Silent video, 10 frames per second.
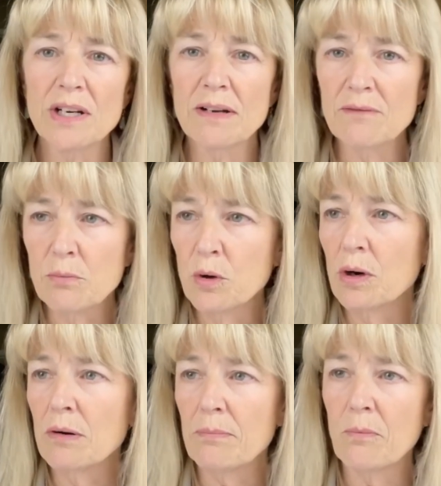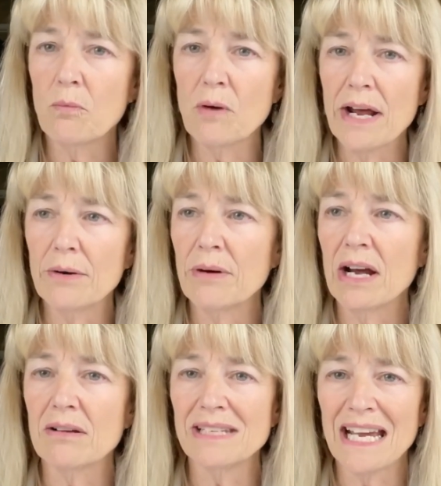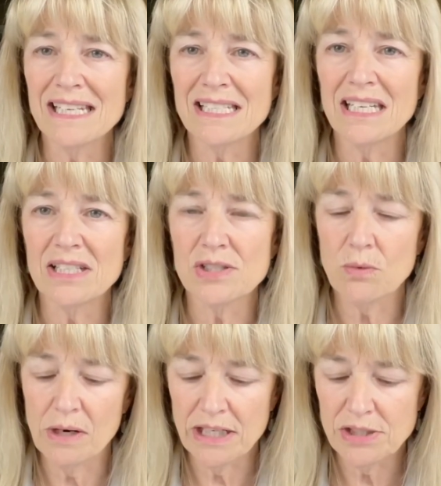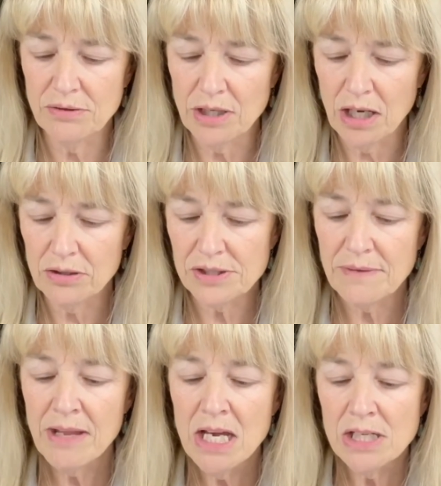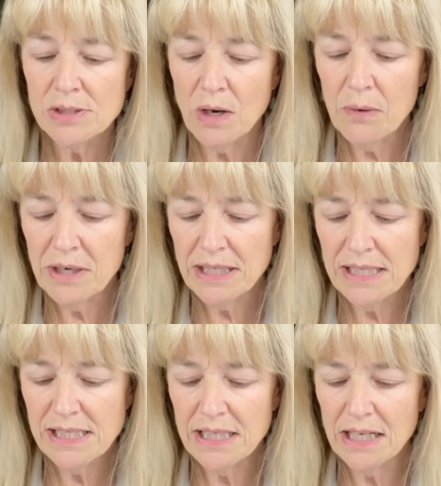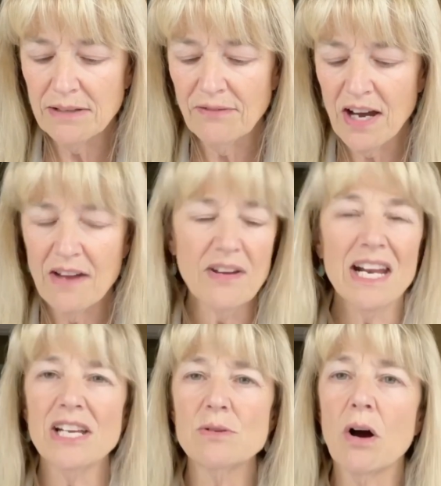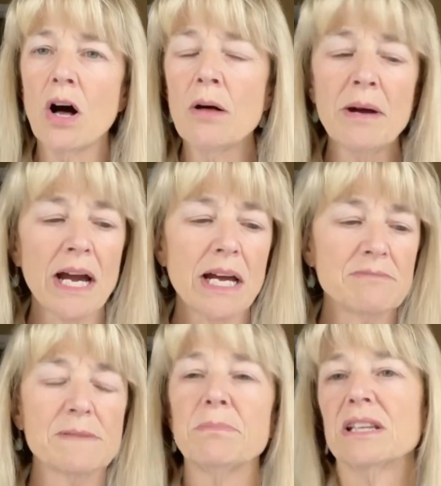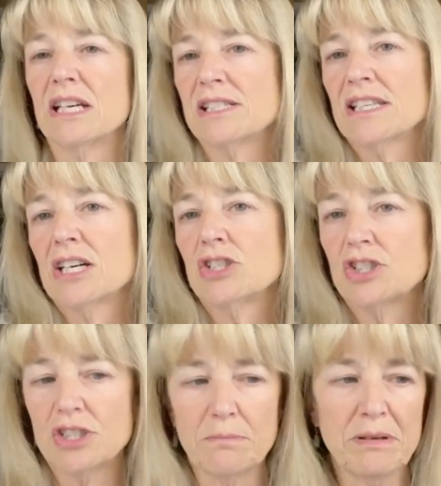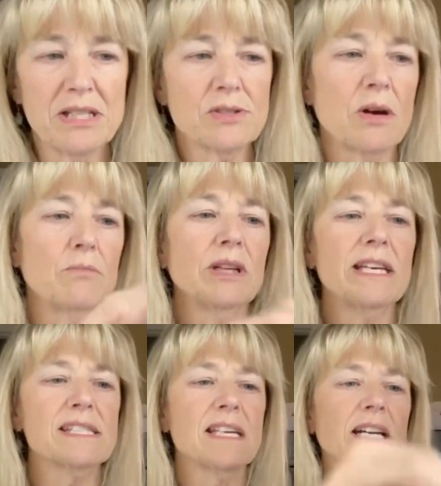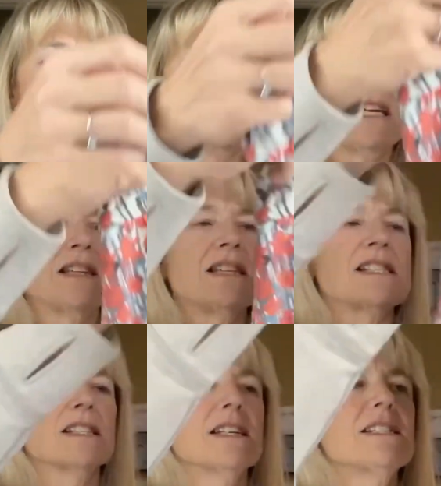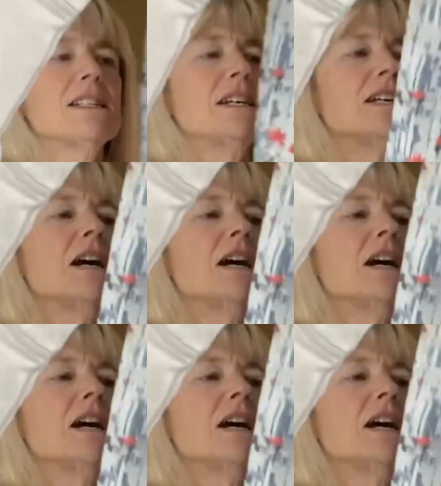of them were right around $19 to $22. So I went $19.95, and I do all my items plus shipping. So I'm really excited to get this listed.